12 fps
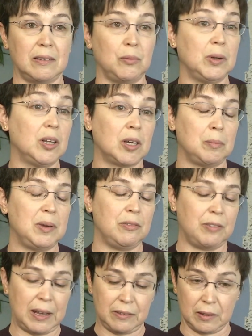And we look at
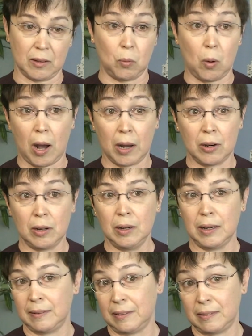PFAS in the water,
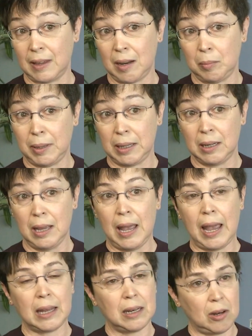in the sediment,
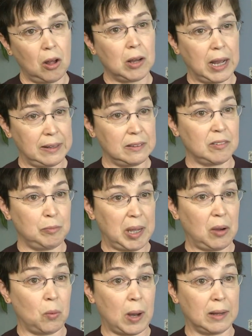and in all kinds of
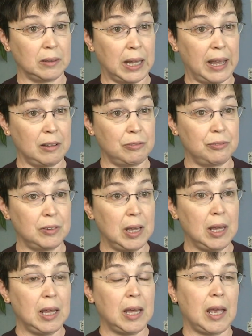bay wildlife.
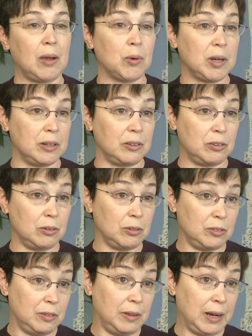And we're
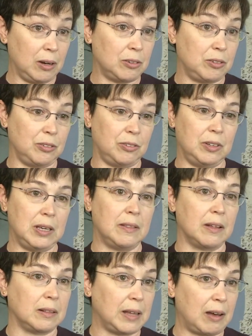concerned there to see
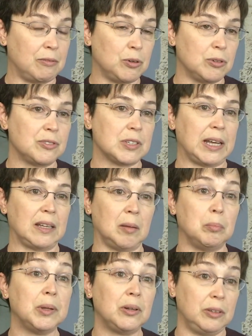the levels and the
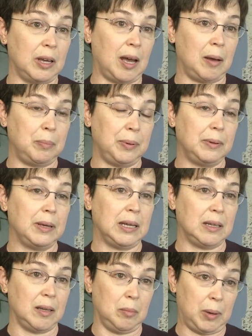buildup
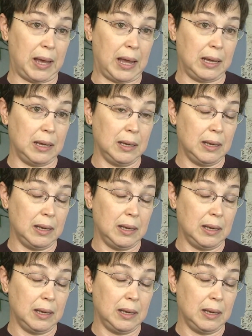in the bay.